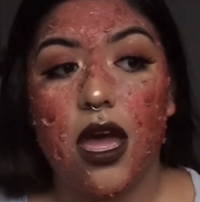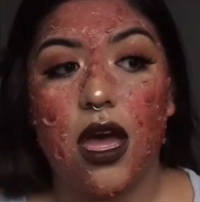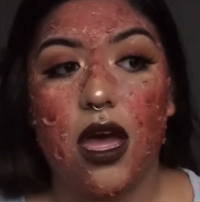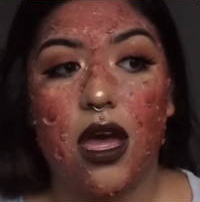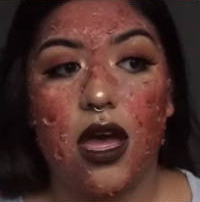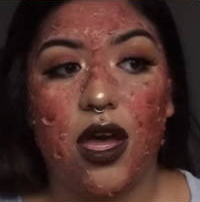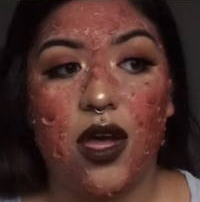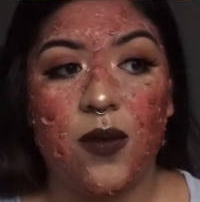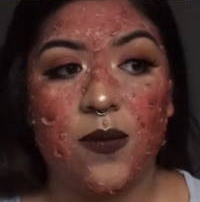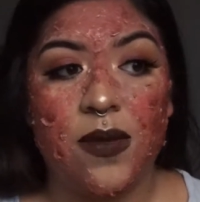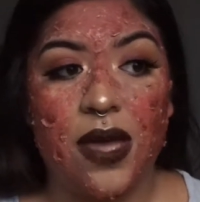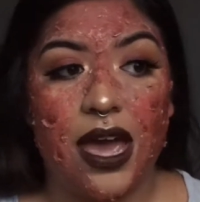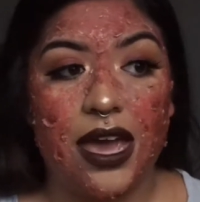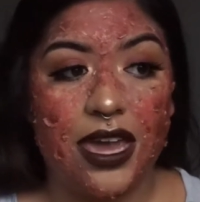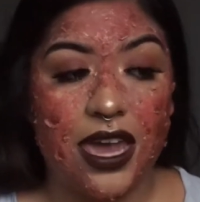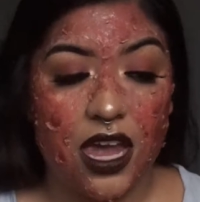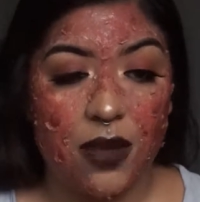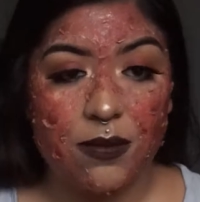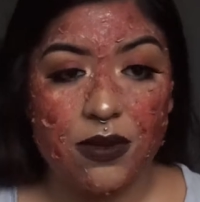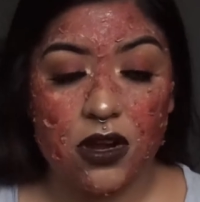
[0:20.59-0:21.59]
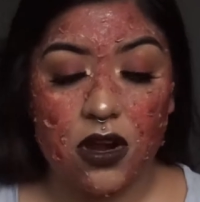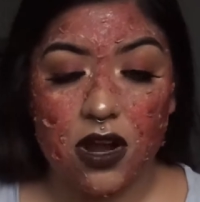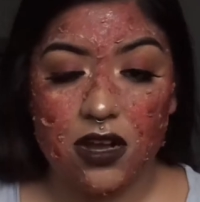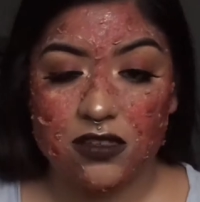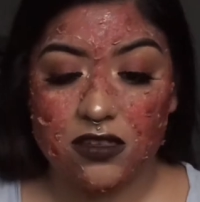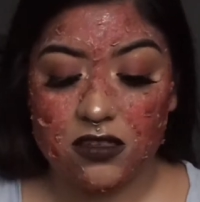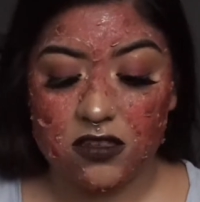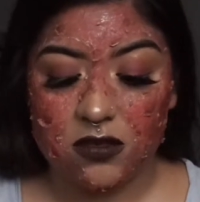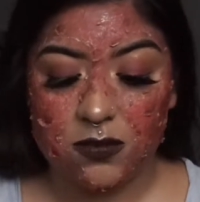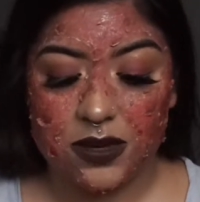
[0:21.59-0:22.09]
I came
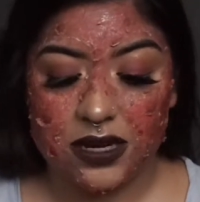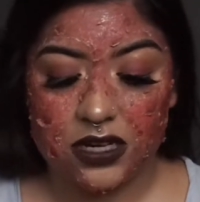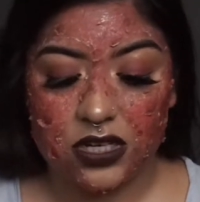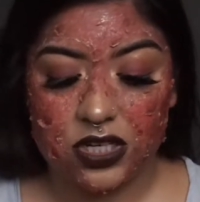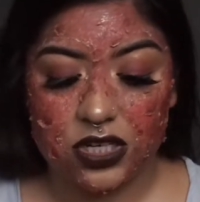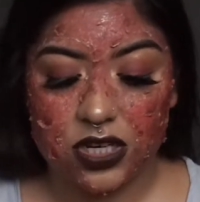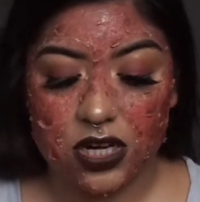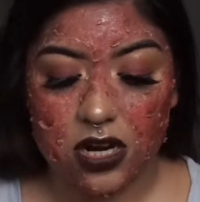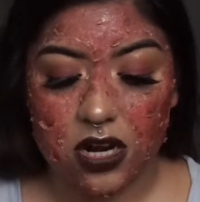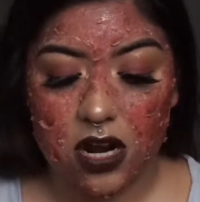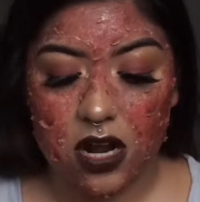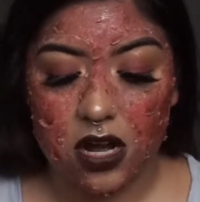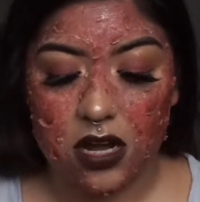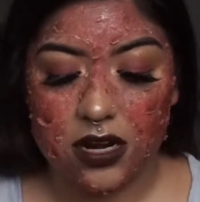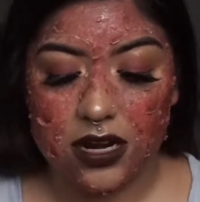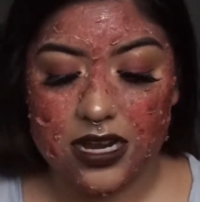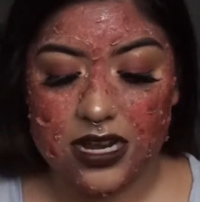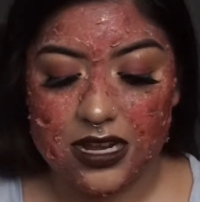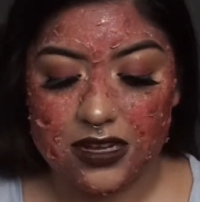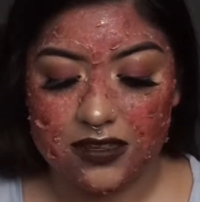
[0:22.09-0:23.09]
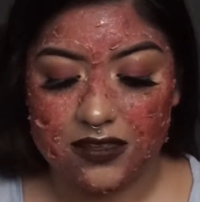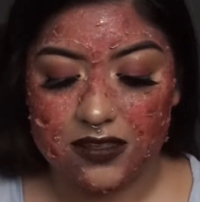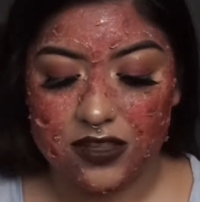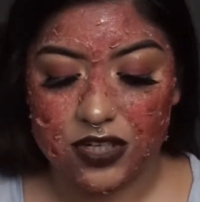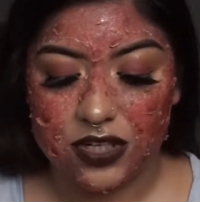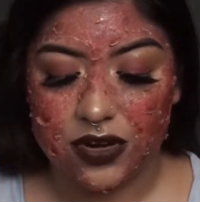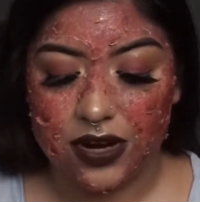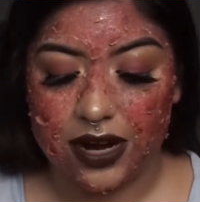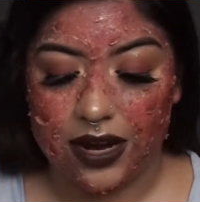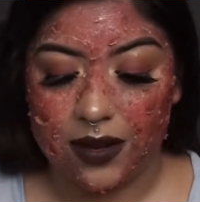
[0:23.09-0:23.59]
across this picture on
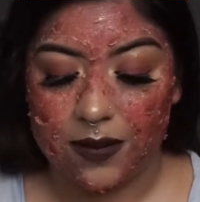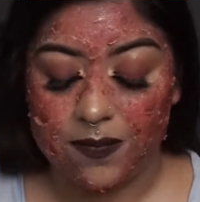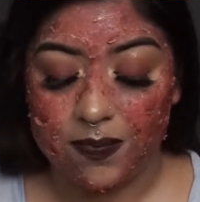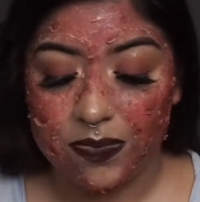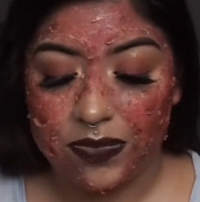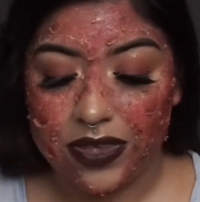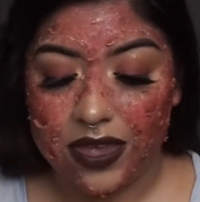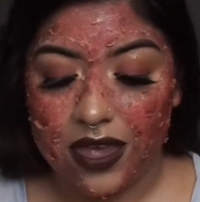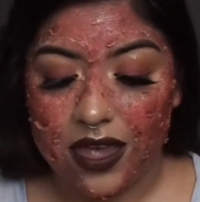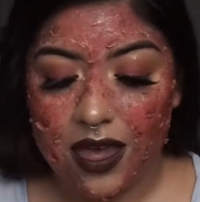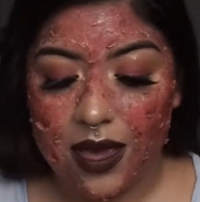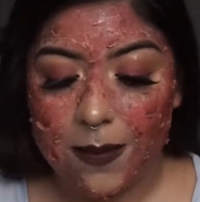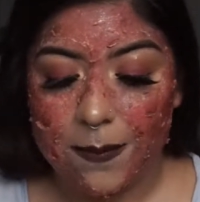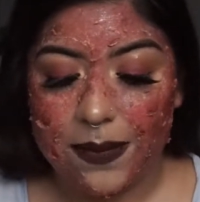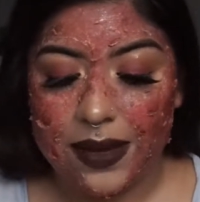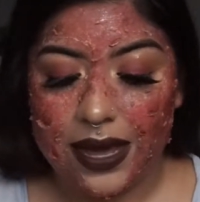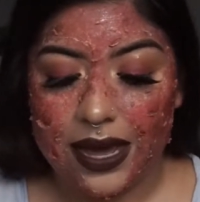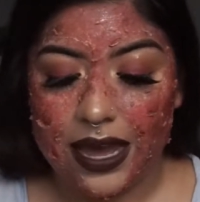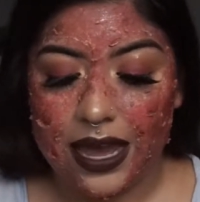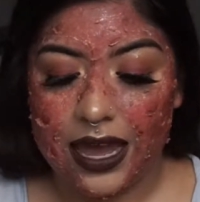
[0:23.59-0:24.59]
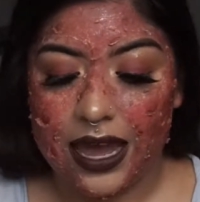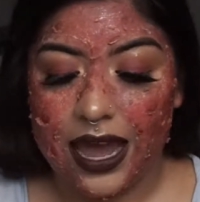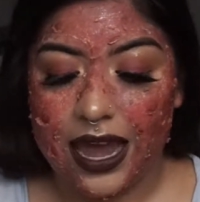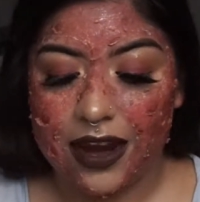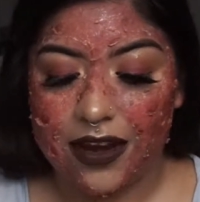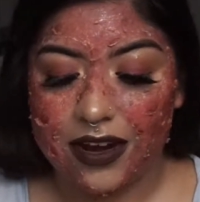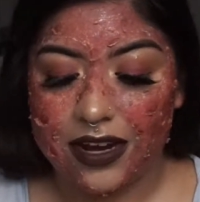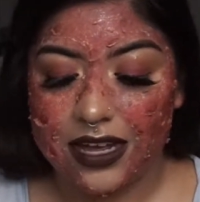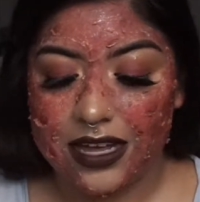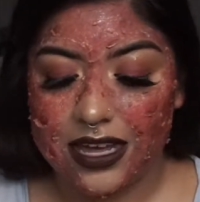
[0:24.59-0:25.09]
Instagram by
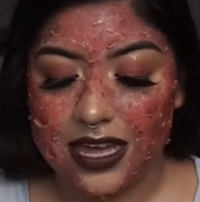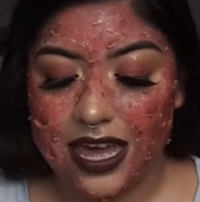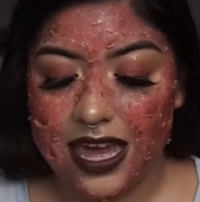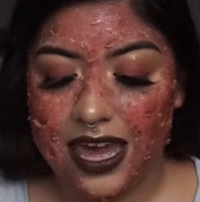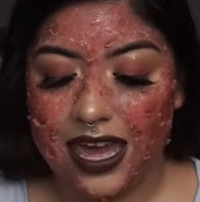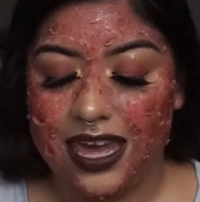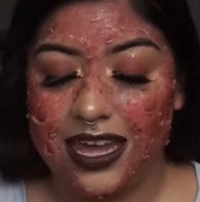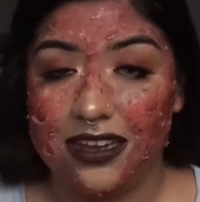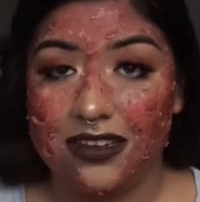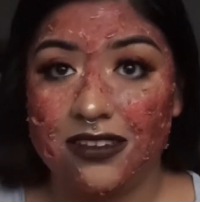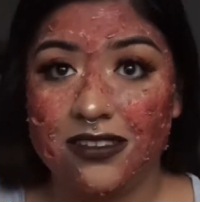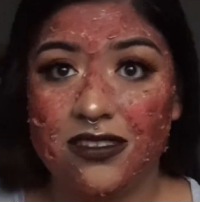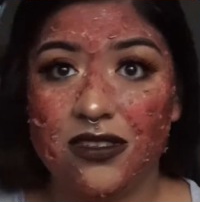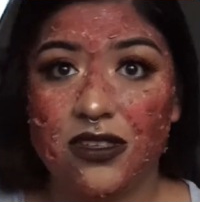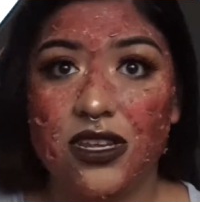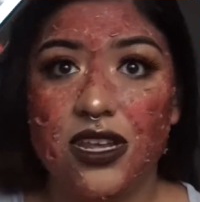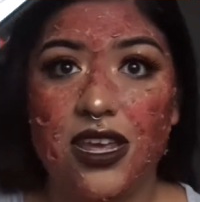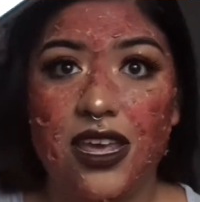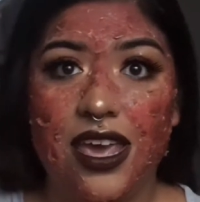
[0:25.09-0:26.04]
Eric Keynes,